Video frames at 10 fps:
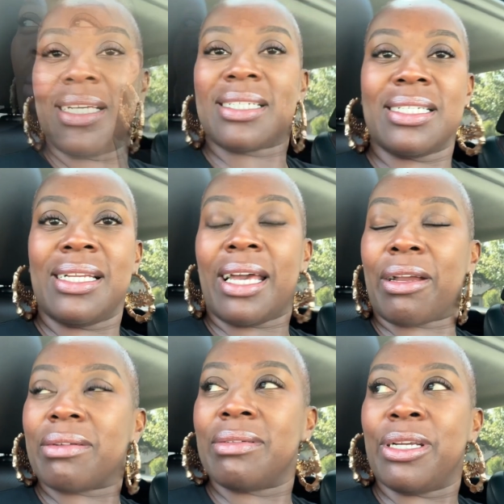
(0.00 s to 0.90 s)
I can easily,
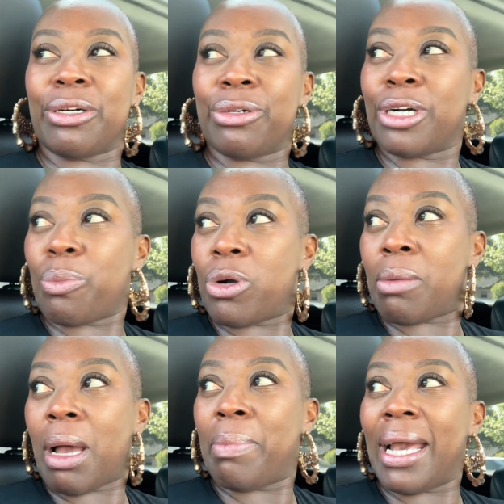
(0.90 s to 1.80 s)
like, you know, hook up
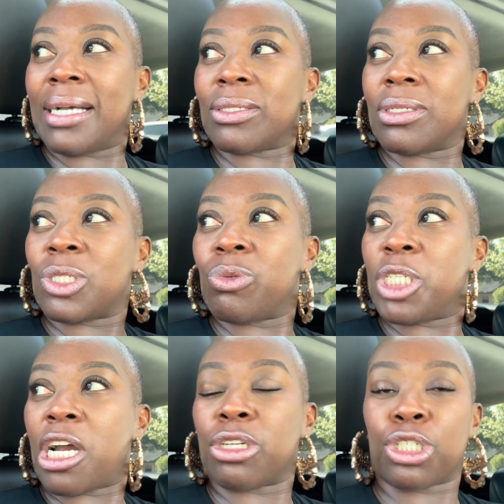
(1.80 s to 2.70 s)
one of my bags,
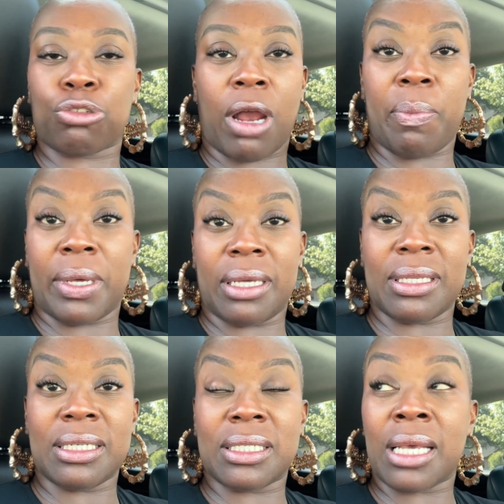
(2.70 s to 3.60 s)
switch out a strap, and
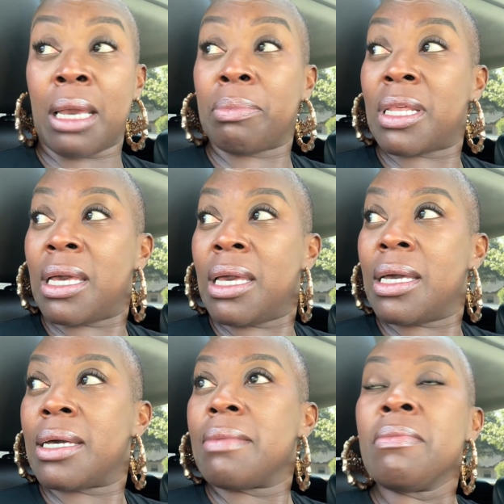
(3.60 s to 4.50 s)
get that same thing.